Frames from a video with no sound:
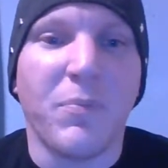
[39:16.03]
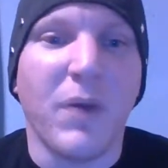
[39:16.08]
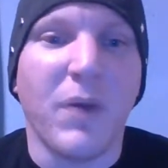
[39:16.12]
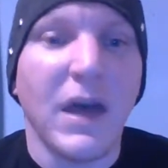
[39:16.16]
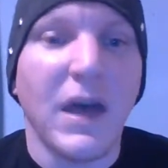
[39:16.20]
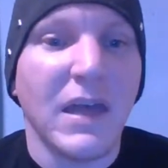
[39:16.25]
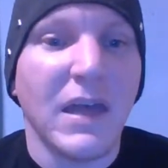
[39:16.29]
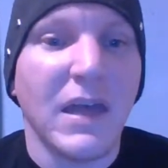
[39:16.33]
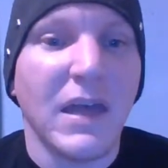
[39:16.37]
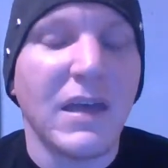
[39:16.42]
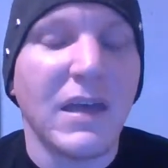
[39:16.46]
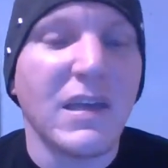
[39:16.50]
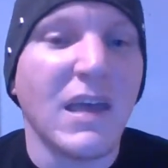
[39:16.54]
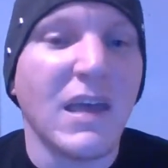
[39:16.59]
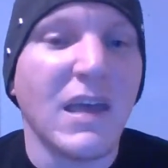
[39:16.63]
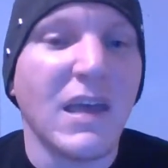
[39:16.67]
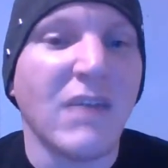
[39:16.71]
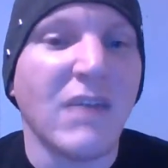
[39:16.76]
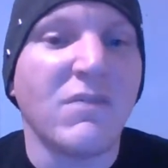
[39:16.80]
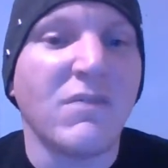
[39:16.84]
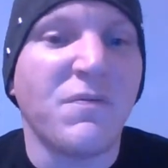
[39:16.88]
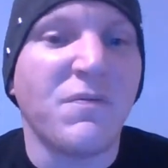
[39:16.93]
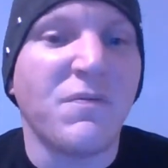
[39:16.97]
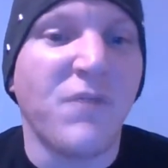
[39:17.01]
But
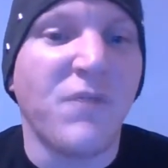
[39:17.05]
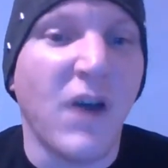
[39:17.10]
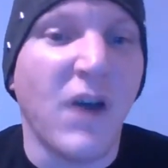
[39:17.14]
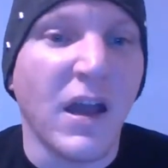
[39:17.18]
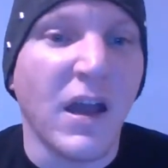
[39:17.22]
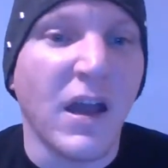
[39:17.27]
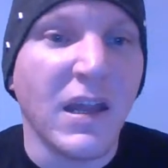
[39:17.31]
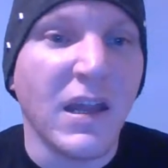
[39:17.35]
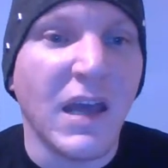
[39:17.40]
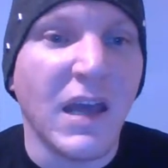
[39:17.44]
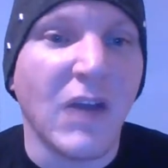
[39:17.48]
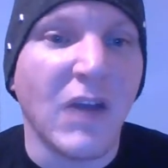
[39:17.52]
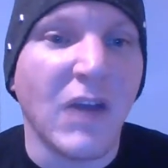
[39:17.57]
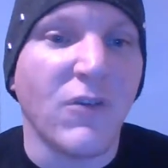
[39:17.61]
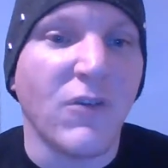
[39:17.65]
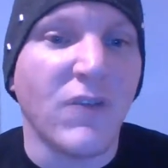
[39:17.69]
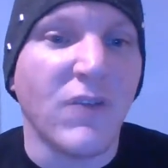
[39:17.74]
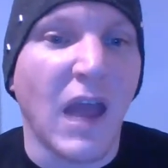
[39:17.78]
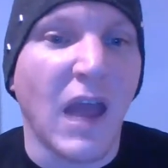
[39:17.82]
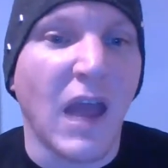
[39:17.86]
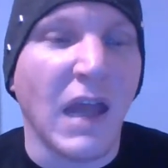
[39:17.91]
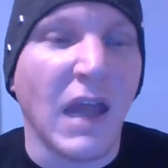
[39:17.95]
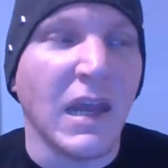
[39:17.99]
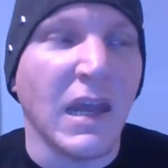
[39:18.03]
it's fun,
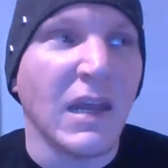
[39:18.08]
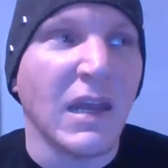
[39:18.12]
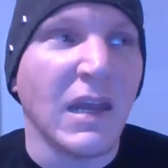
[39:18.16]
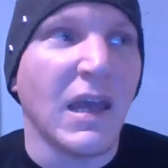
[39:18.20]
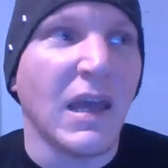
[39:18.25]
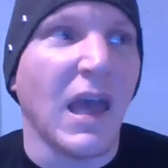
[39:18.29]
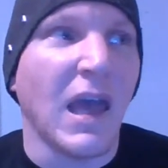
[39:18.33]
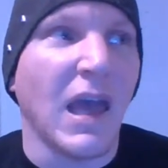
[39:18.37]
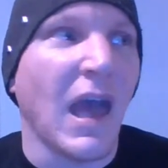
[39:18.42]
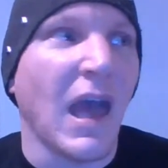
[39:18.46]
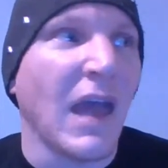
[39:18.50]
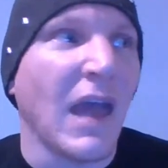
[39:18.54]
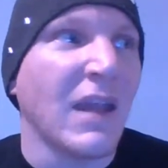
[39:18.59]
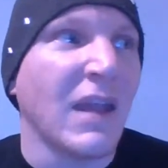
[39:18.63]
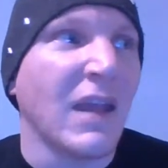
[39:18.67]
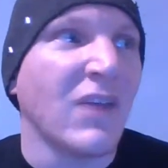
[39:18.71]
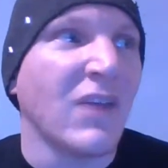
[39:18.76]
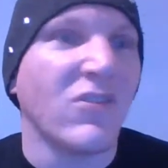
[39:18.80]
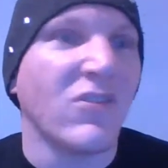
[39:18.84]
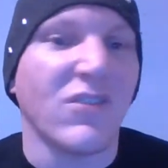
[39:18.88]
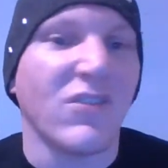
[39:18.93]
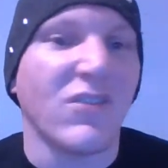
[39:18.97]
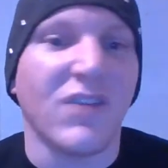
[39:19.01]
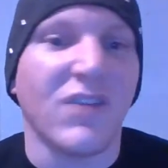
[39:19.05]
entertaining, and
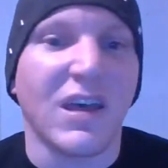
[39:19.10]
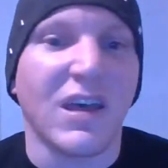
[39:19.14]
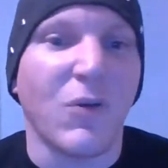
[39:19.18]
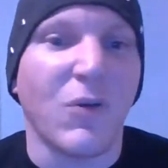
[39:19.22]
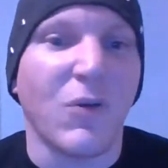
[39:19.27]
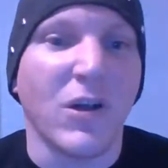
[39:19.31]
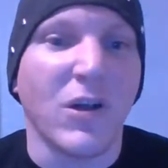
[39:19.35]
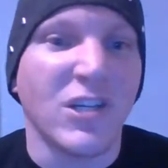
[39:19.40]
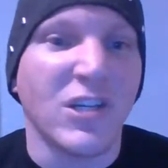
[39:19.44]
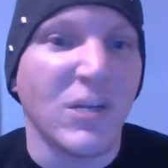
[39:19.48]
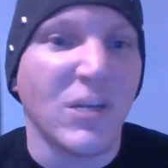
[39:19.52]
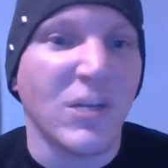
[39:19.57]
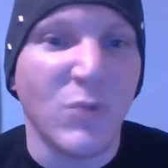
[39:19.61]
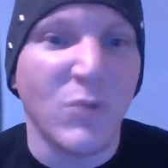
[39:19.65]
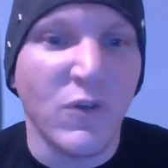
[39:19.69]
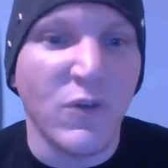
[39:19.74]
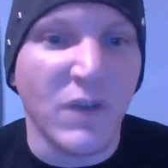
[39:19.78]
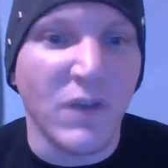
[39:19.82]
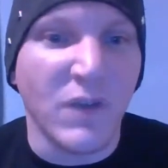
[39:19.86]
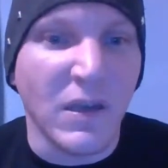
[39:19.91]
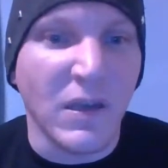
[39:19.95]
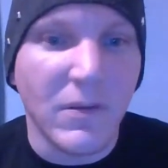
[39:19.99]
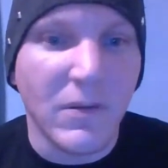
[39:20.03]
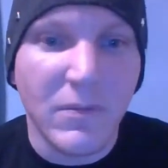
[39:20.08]
it's just like watching a
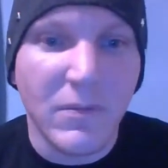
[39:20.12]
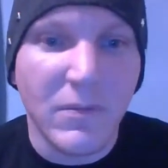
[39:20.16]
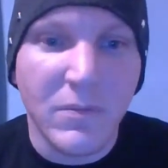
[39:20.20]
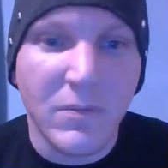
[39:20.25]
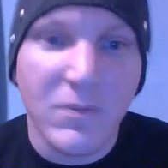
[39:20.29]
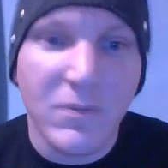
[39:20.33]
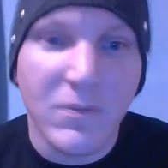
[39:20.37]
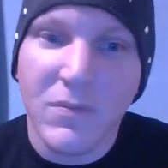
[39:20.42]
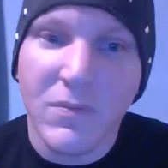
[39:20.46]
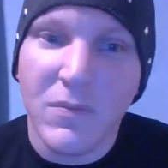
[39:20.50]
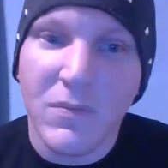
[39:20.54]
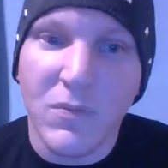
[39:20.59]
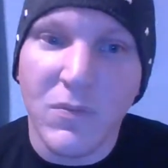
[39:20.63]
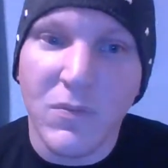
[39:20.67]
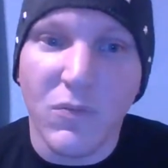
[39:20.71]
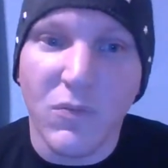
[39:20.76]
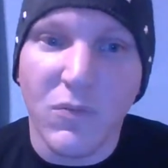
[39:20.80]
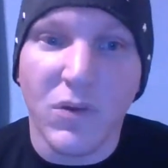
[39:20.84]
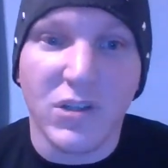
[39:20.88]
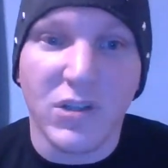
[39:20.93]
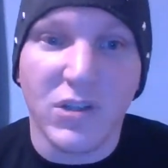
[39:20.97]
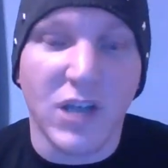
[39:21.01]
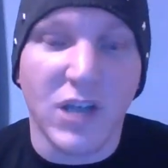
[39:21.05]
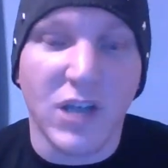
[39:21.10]
movie,
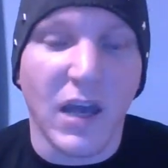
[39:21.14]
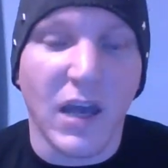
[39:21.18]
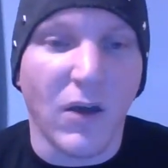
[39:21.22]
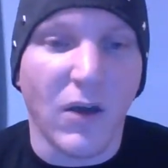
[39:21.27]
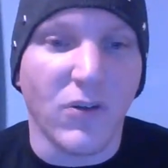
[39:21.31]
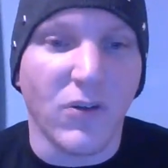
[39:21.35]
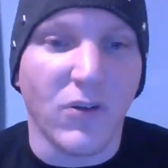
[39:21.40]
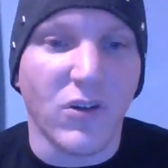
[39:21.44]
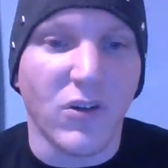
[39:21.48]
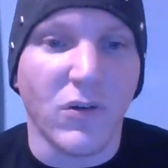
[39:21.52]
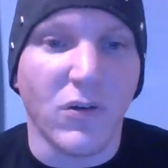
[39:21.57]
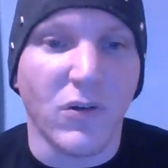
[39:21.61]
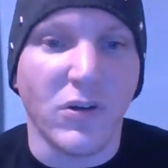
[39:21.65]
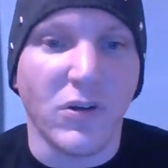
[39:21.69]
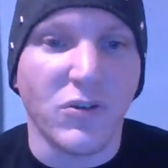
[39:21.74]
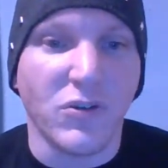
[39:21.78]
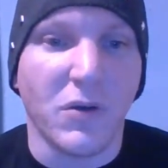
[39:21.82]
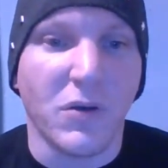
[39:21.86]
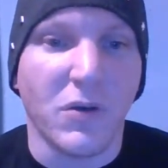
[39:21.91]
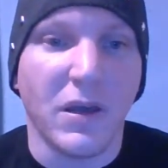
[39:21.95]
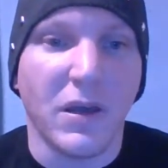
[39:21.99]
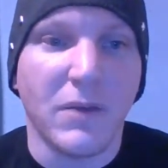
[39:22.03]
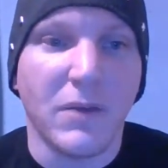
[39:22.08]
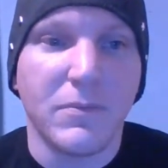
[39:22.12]
which I also
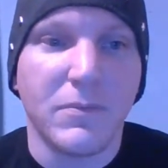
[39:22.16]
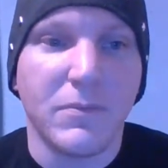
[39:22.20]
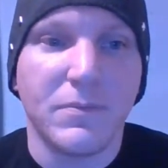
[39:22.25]
enjoy.